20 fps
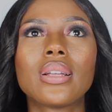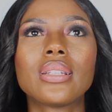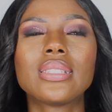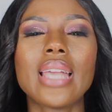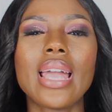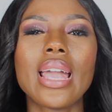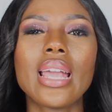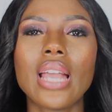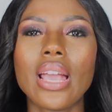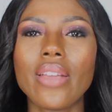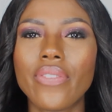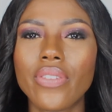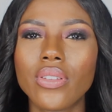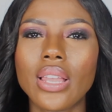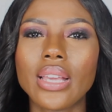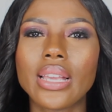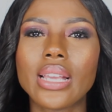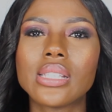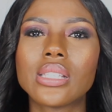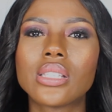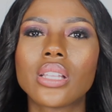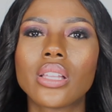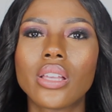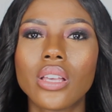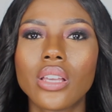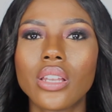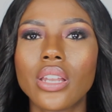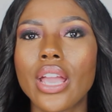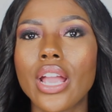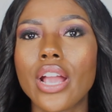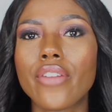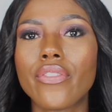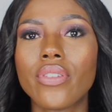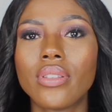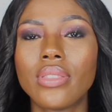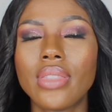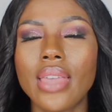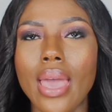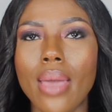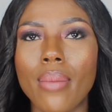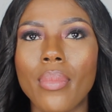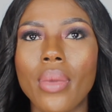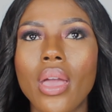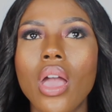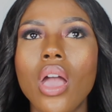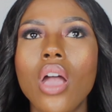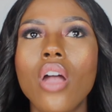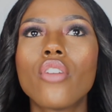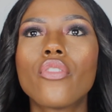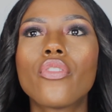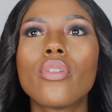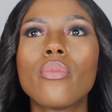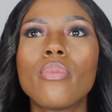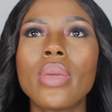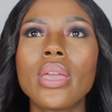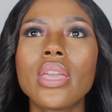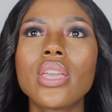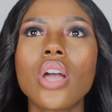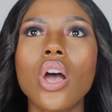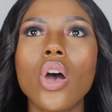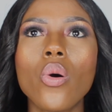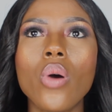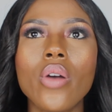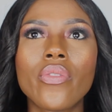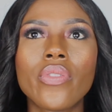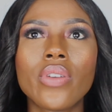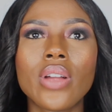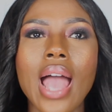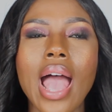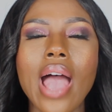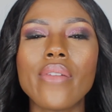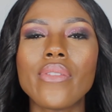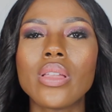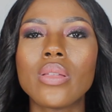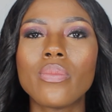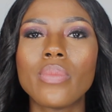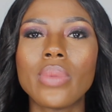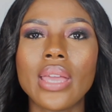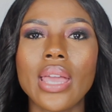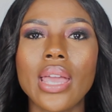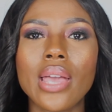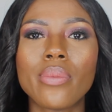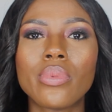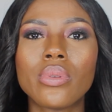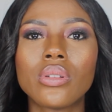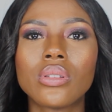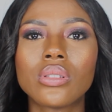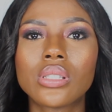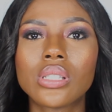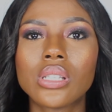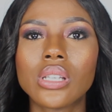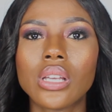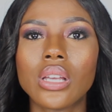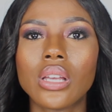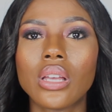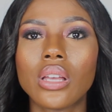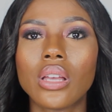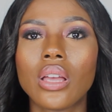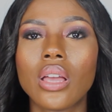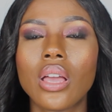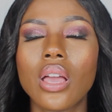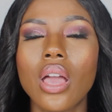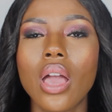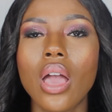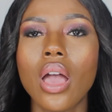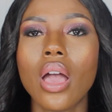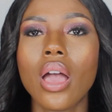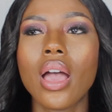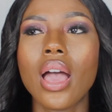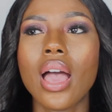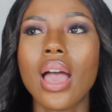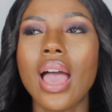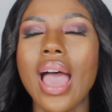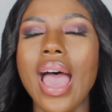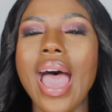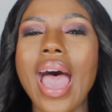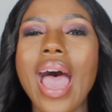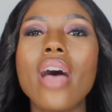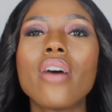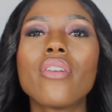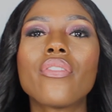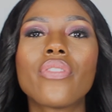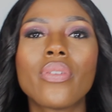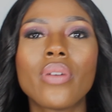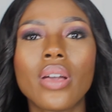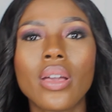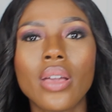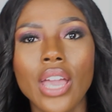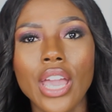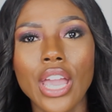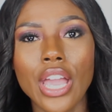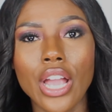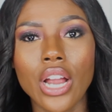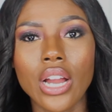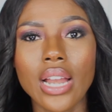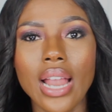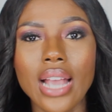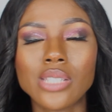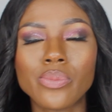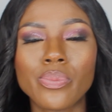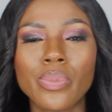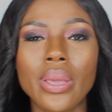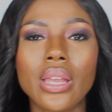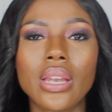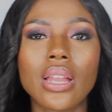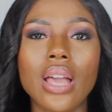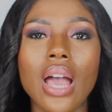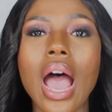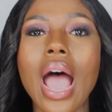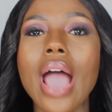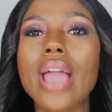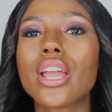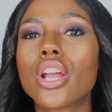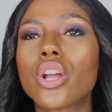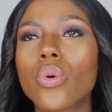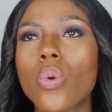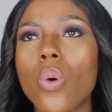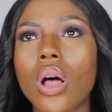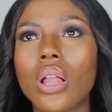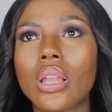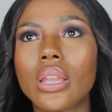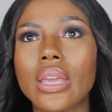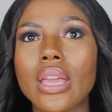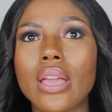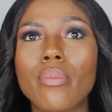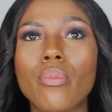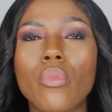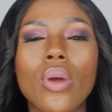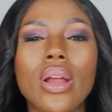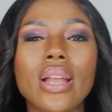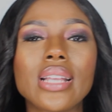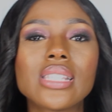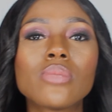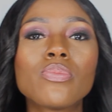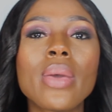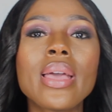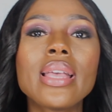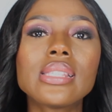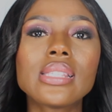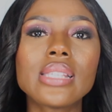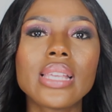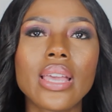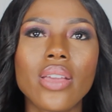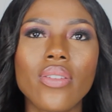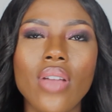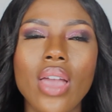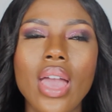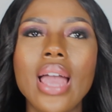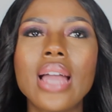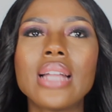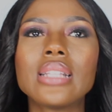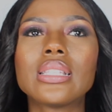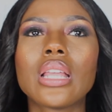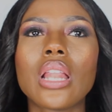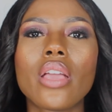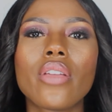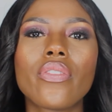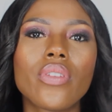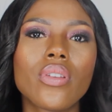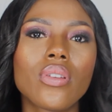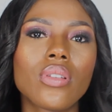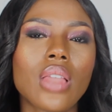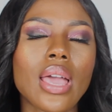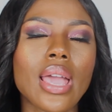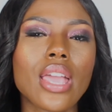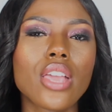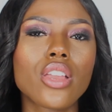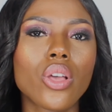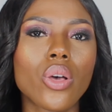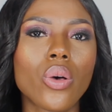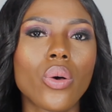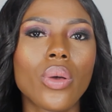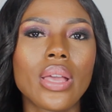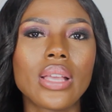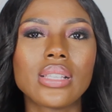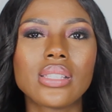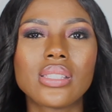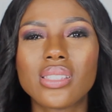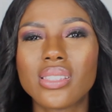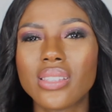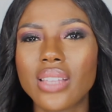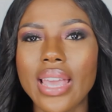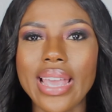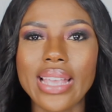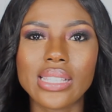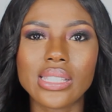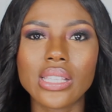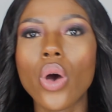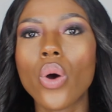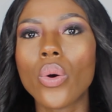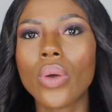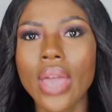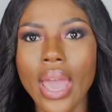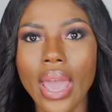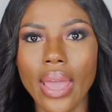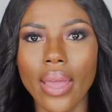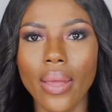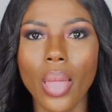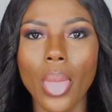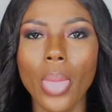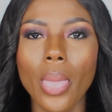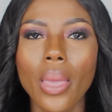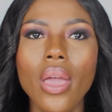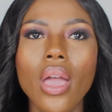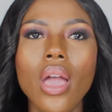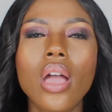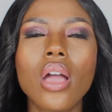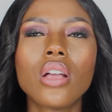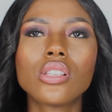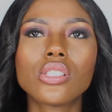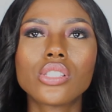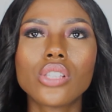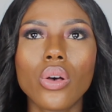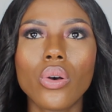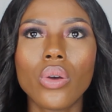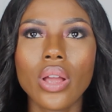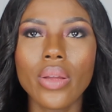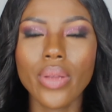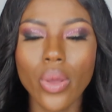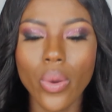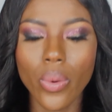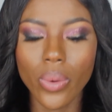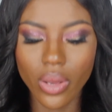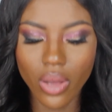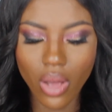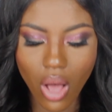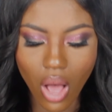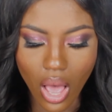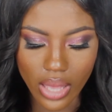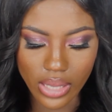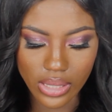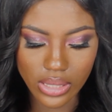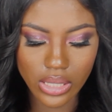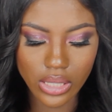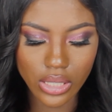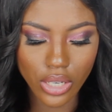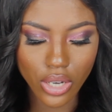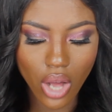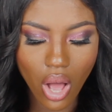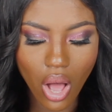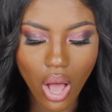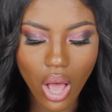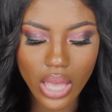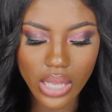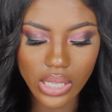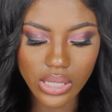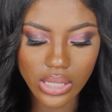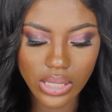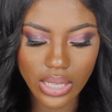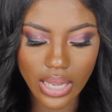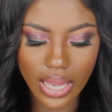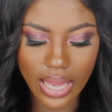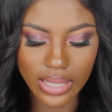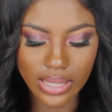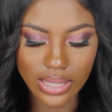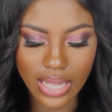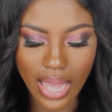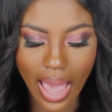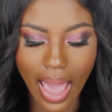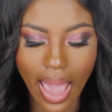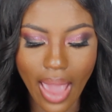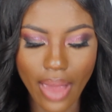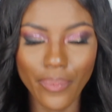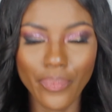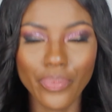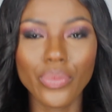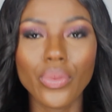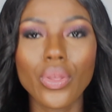then I feel like it's good hair for them. For me, however, having been able to have hair that's been higher quality and more expensive, then I feel like, you know, it's okay. So here go the cons. The cons is that,